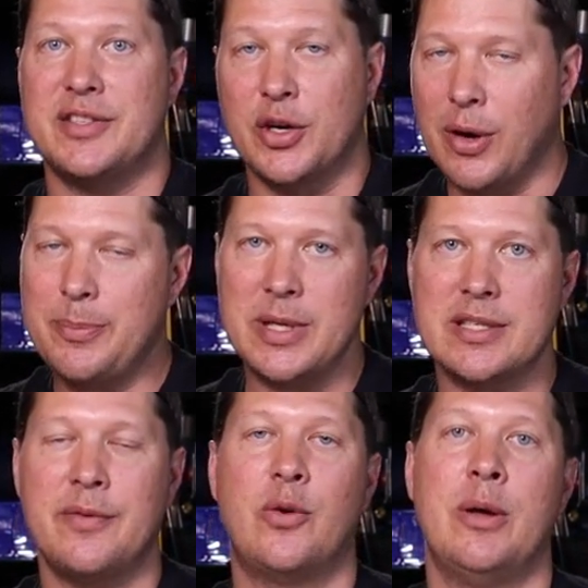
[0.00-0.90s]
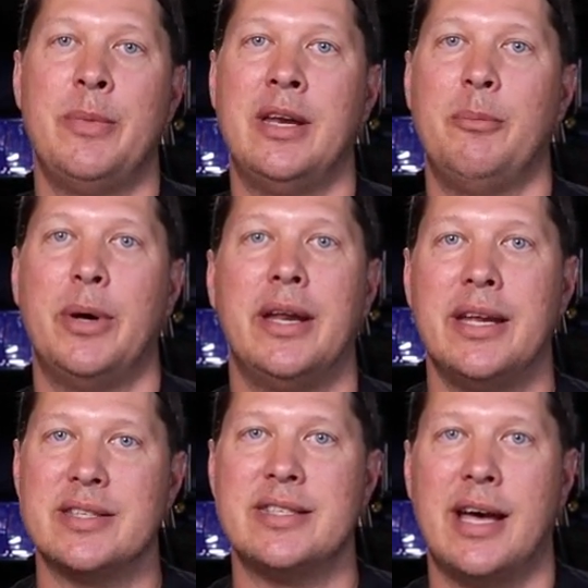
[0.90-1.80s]
it's a great piece of equipment, but
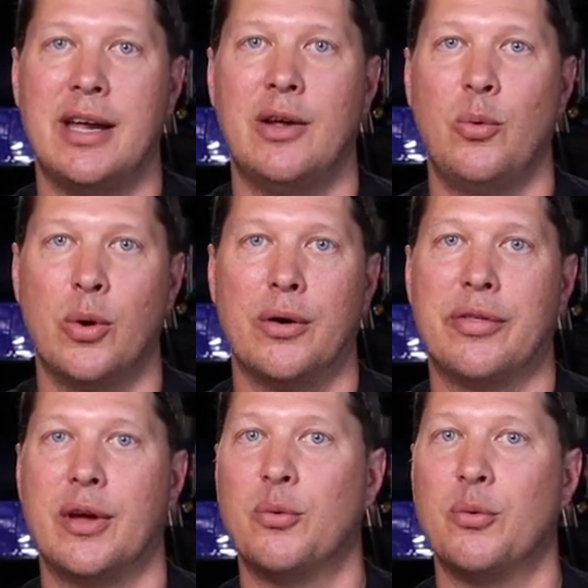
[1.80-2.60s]
it is not worth